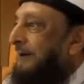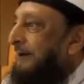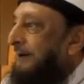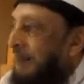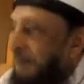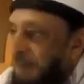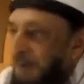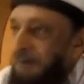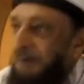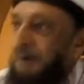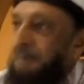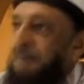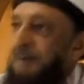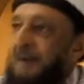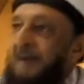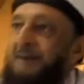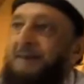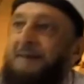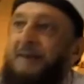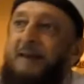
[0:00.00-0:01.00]
Let me
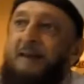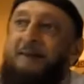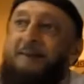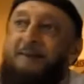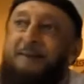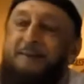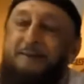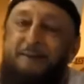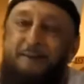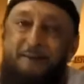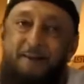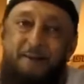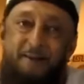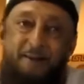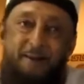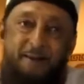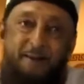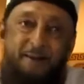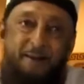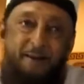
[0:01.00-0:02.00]
repeat that
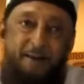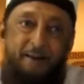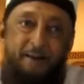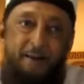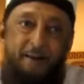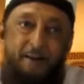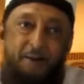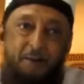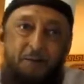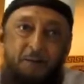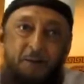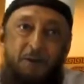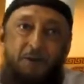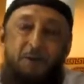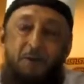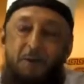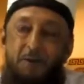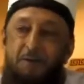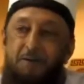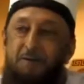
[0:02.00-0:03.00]

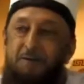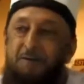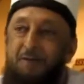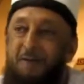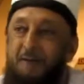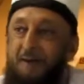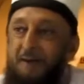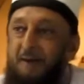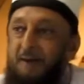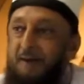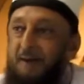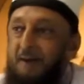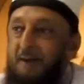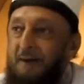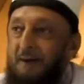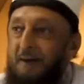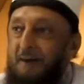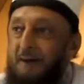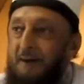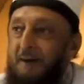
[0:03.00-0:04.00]
because
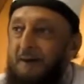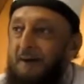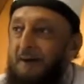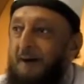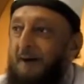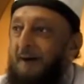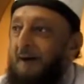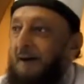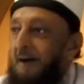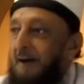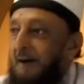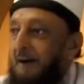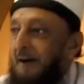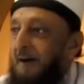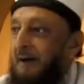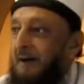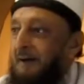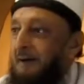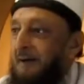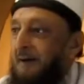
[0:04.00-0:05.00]
a young,
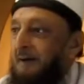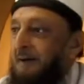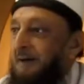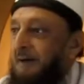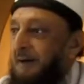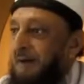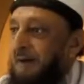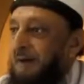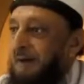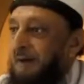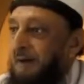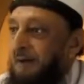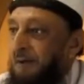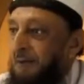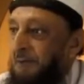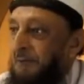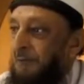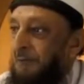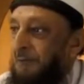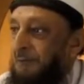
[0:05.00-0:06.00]
a young lady
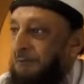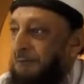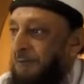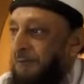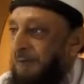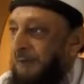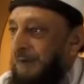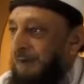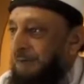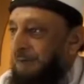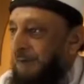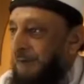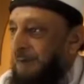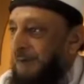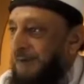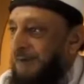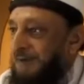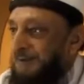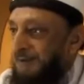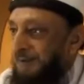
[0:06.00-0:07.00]
wrote to me
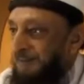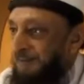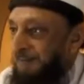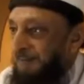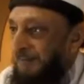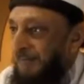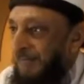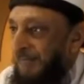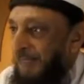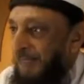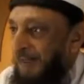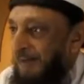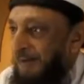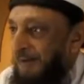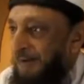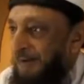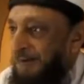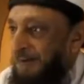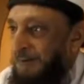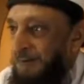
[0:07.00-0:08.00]
from Egypt
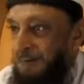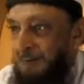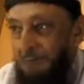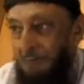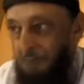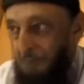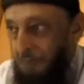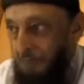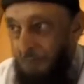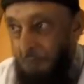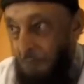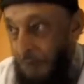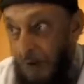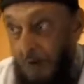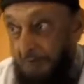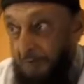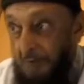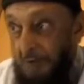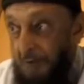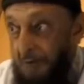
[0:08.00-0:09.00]
and she was
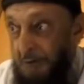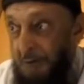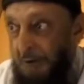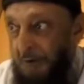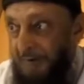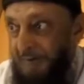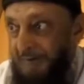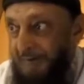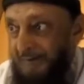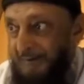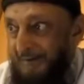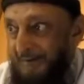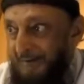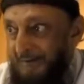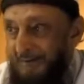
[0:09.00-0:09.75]
rather annoyed.